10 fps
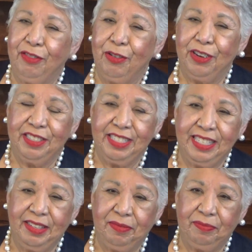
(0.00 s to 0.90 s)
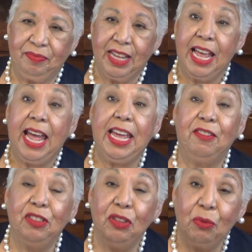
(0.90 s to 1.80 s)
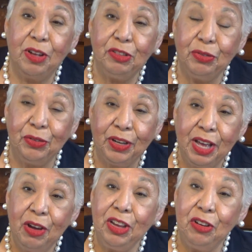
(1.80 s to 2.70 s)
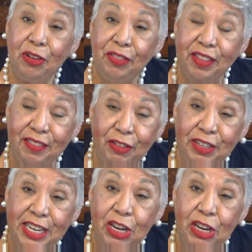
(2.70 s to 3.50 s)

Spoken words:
of course. Even the ones who, that didn't